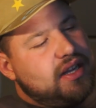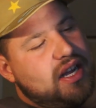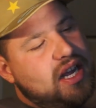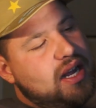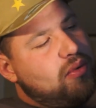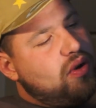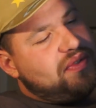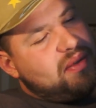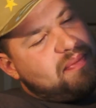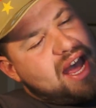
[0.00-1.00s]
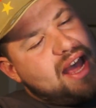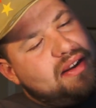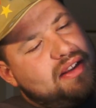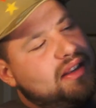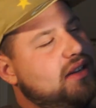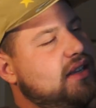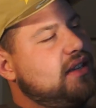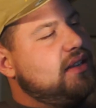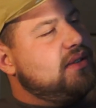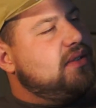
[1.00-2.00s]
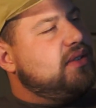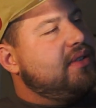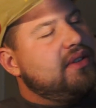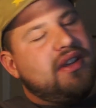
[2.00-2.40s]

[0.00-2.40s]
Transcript: Off the bat, it is